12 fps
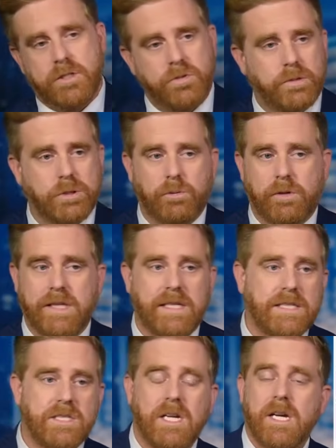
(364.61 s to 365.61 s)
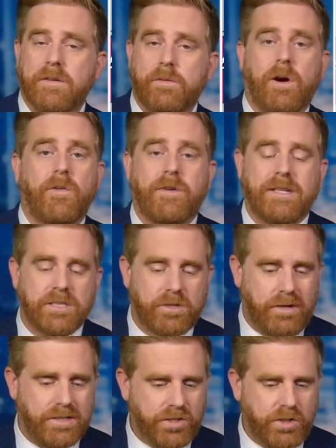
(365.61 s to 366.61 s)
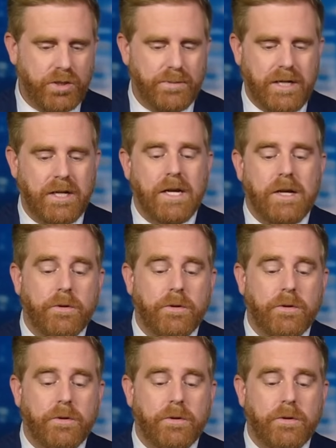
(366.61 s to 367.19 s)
it towards northeast for our friends across Cuba.